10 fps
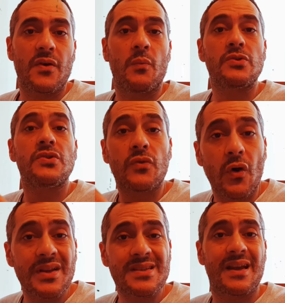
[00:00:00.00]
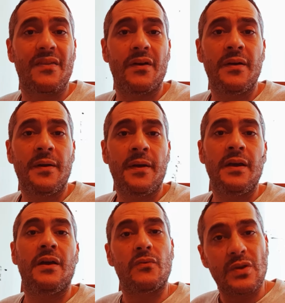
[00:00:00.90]
And once you've got it together,
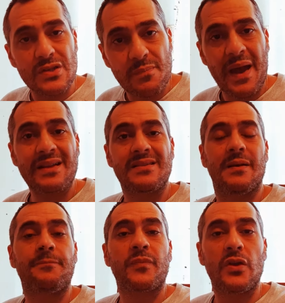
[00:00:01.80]
respect it,